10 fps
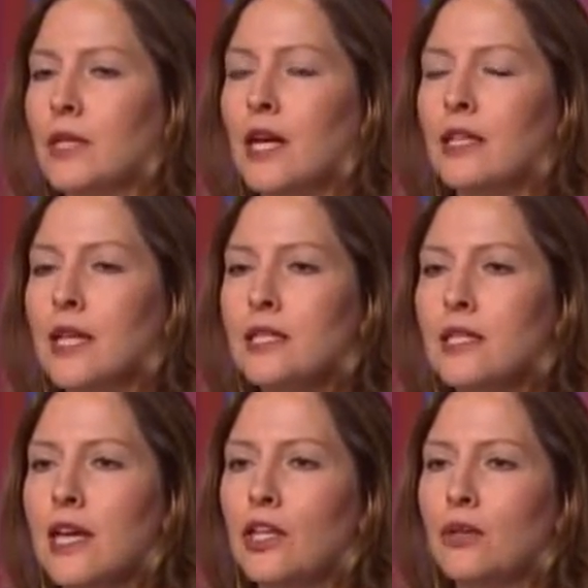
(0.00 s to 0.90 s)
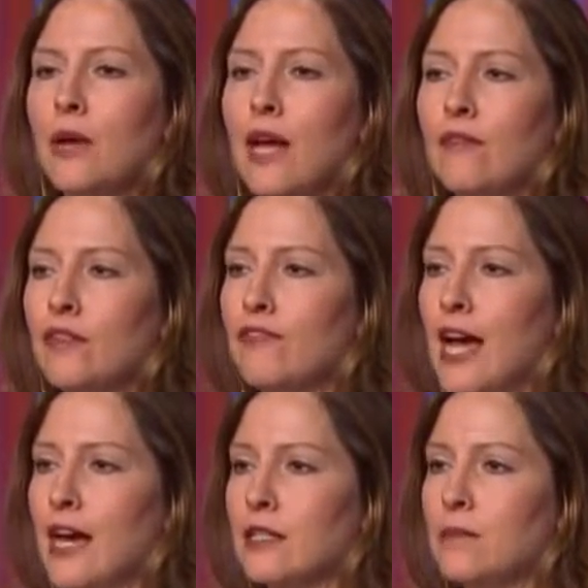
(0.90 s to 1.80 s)
And let's say you have, in
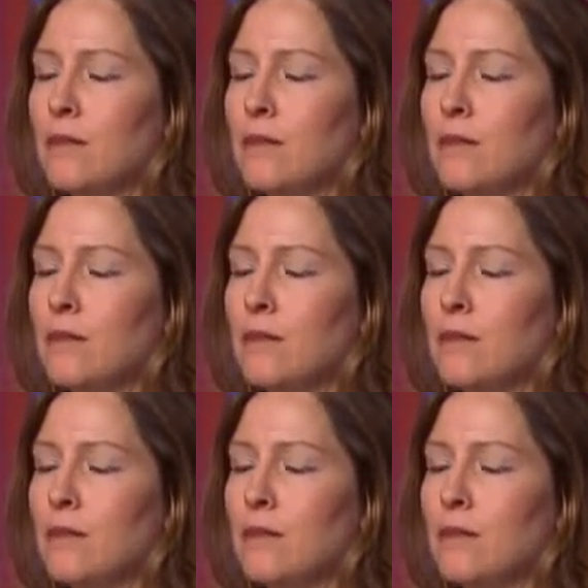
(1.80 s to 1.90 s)
fact,